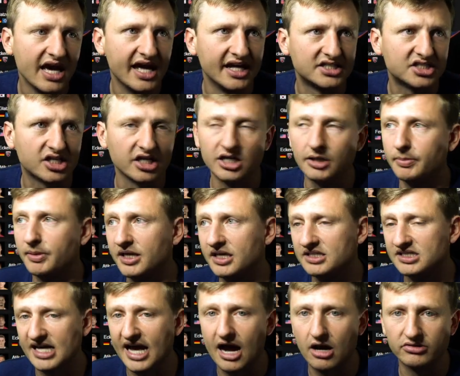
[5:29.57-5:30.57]
it's going to be
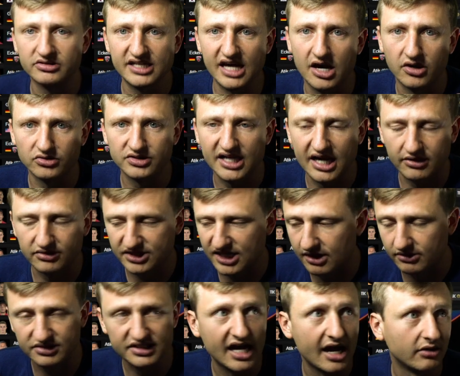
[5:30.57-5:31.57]
down, down, down,
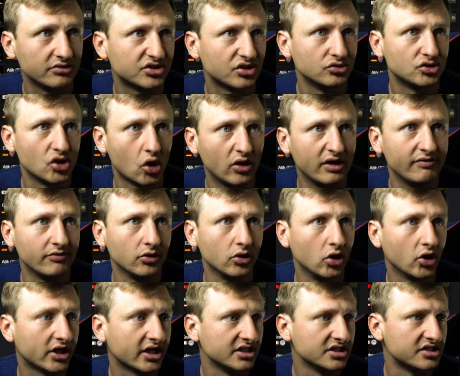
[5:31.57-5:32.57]
down, down. So don't
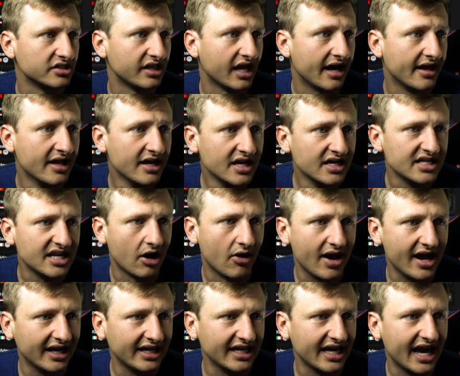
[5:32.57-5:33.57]
even look into that. Now,
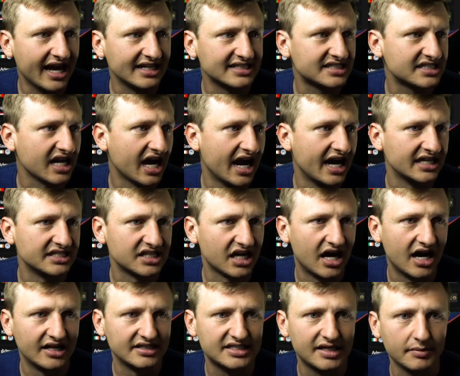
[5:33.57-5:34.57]
eighty-eights, guys,
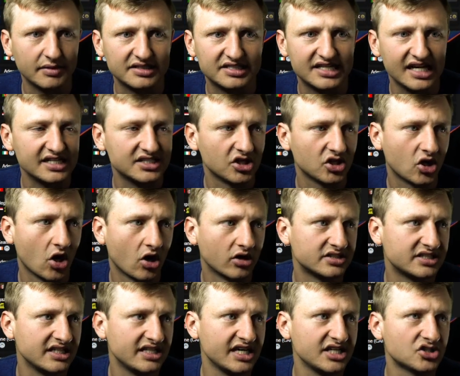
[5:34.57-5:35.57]
uh, team of season
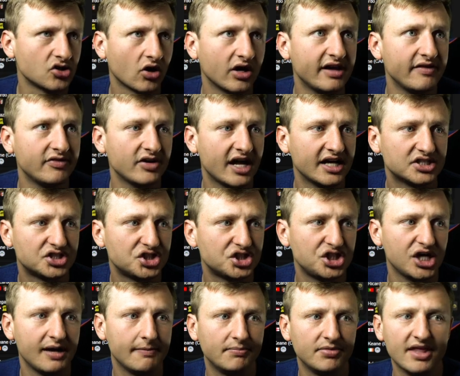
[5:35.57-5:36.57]
cards, these are even as
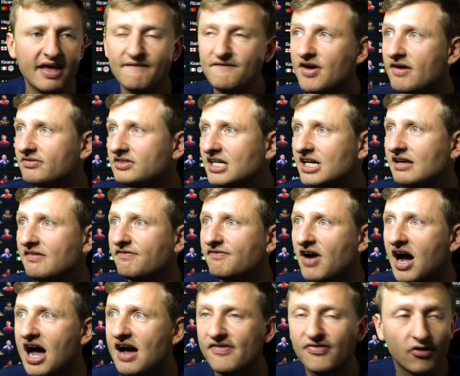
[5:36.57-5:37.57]
cheap. fifteen
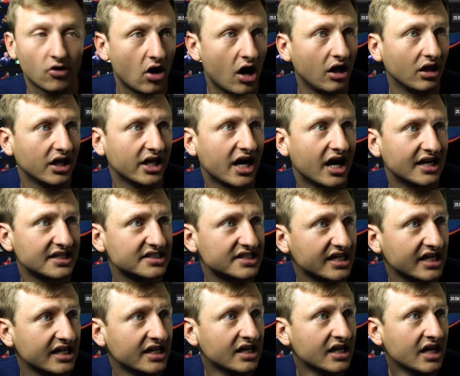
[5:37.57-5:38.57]
five for
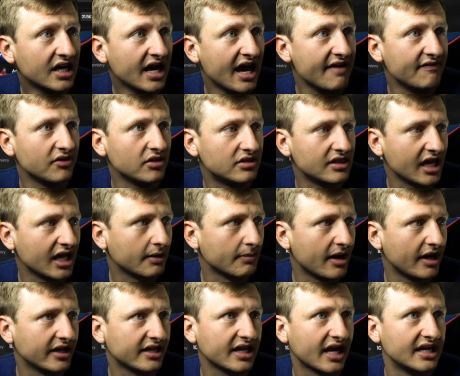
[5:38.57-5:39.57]
Olioski. If you think
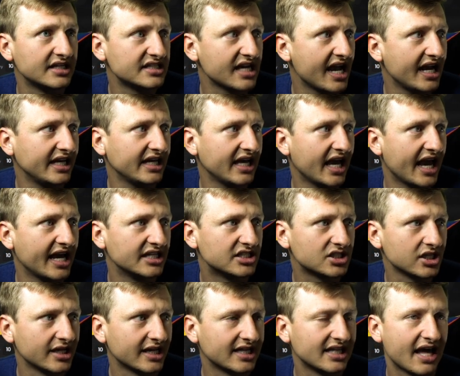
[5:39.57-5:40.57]
about it, guys,
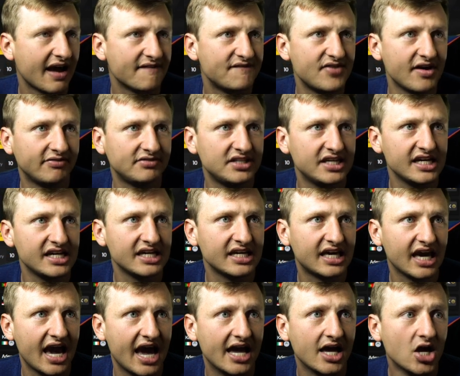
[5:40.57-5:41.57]
eighty-eights, look at that, fifteen
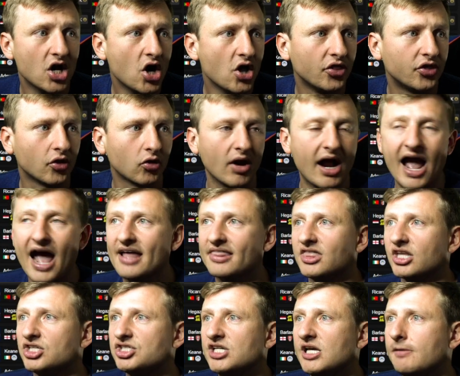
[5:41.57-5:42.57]
K. They're
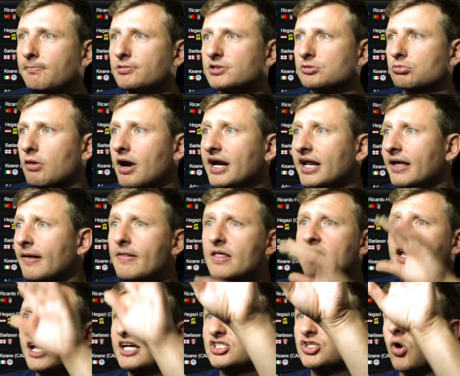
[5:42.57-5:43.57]
at the cheapest rating.
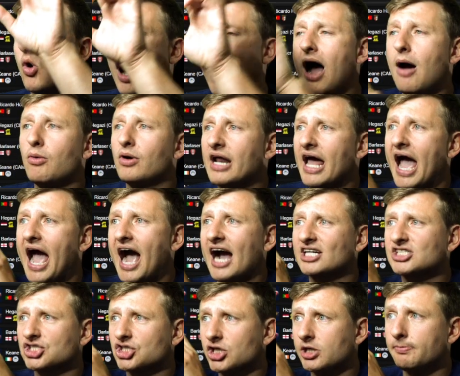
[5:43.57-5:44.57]
And so I would
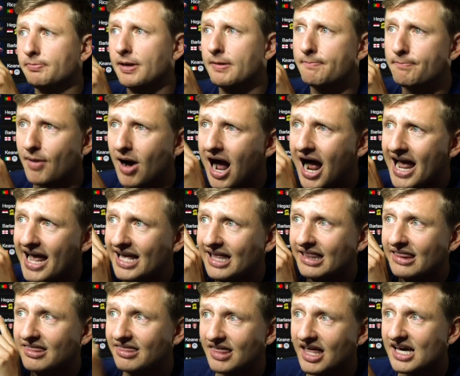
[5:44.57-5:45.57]
actually be
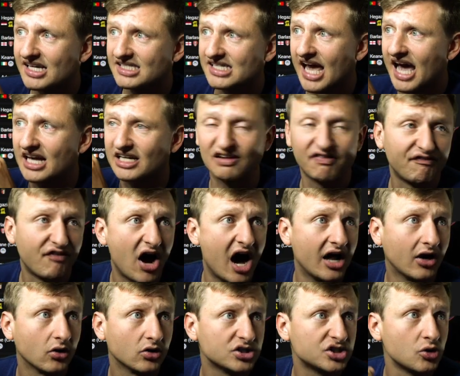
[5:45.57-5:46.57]
buying this as
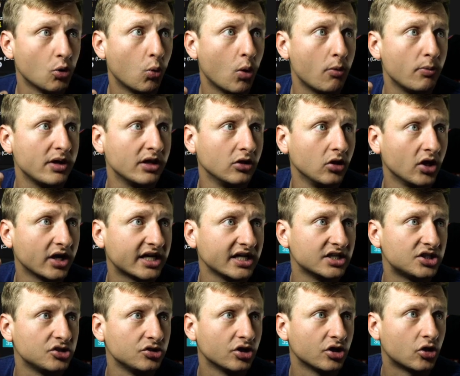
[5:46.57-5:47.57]
fodder. So when we look
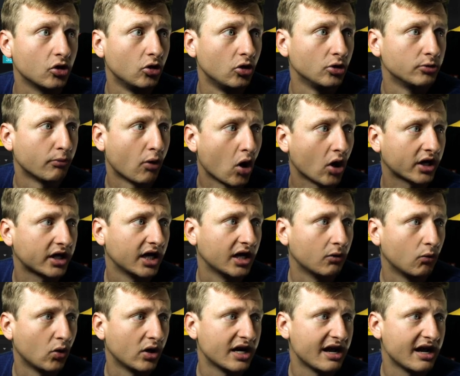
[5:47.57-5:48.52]
into the gold market and